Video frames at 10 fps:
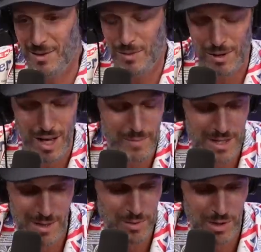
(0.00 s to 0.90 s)
Well, I
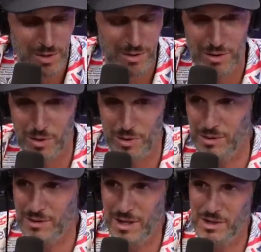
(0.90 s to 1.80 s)
mean, I'm sure you can Google
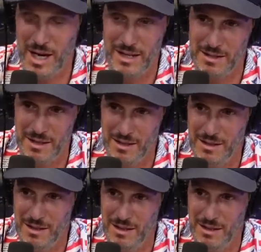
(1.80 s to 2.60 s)
Dutch accent.